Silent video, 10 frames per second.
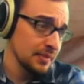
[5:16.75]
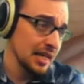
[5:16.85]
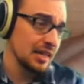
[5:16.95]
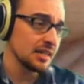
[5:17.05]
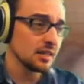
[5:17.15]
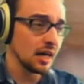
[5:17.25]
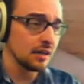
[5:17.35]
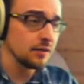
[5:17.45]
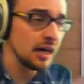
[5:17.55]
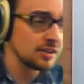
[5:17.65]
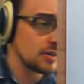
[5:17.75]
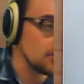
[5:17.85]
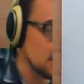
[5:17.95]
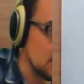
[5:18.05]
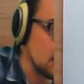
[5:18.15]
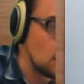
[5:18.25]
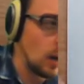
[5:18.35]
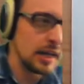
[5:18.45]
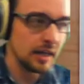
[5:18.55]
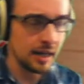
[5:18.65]
And I think a lot of you guys aren't seeing it
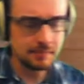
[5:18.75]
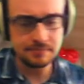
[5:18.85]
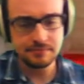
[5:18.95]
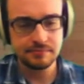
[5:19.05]
quite yet.